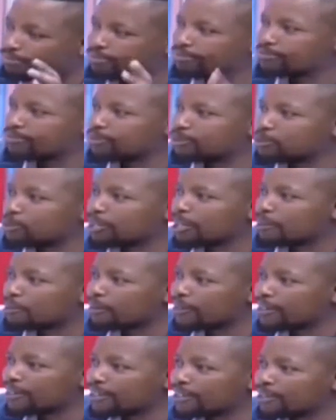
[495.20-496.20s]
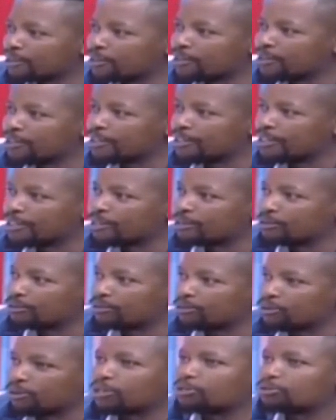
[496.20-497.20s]
solar powering. You know,
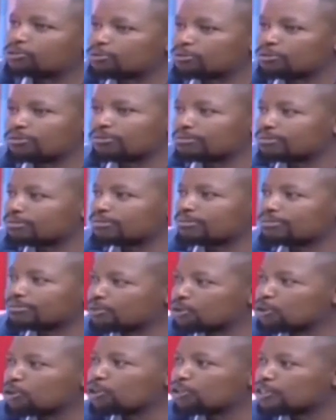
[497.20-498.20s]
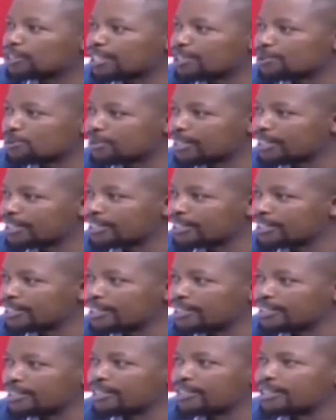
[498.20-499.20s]
we want to go green as well.
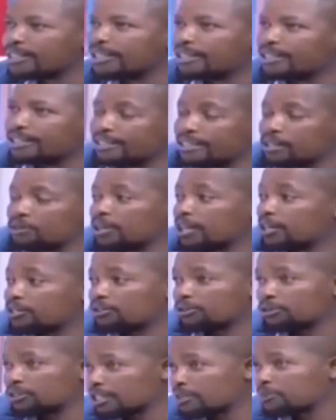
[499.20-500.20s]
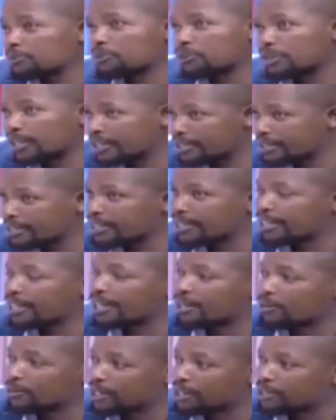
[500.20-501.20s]
Yes. It's a new concept we are still uh,
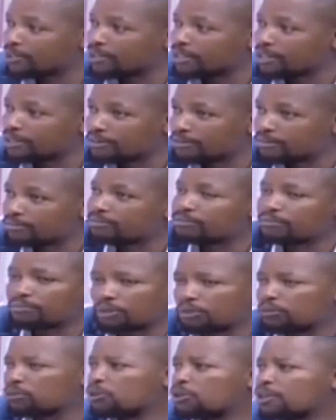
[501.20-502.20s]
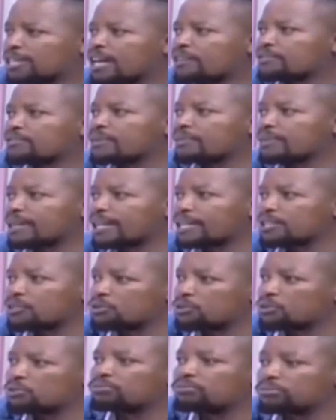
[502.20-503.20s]
working on. We already have some clients
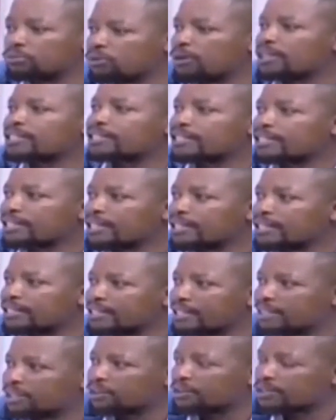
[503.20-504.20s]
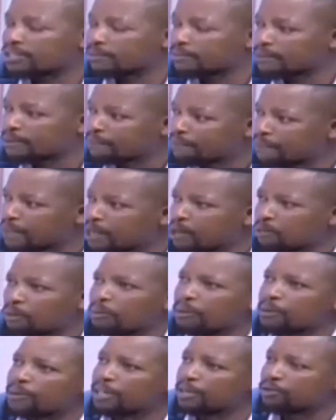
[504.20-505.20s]
who want the, the concept. Right. But
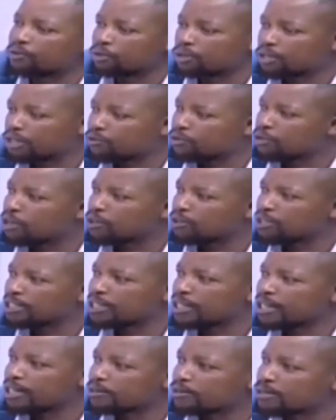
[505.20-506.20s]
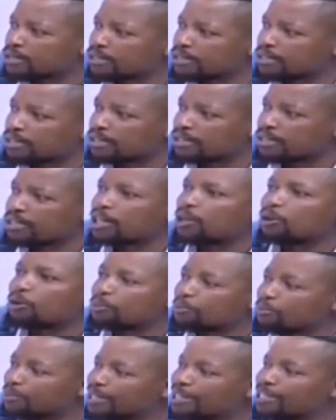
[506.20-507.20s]
we give, we give you a container house
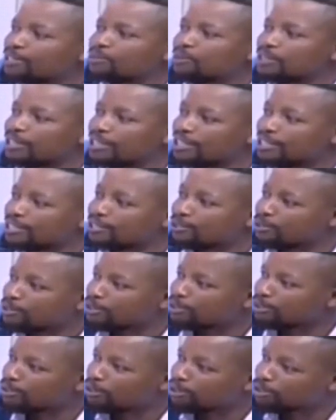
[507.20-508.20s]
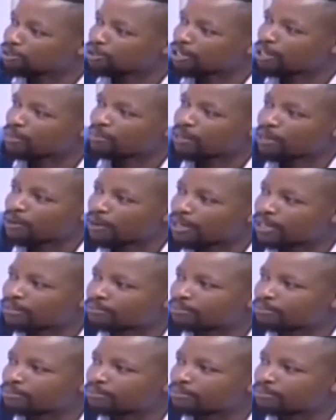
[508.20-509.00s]
complete with its own solar power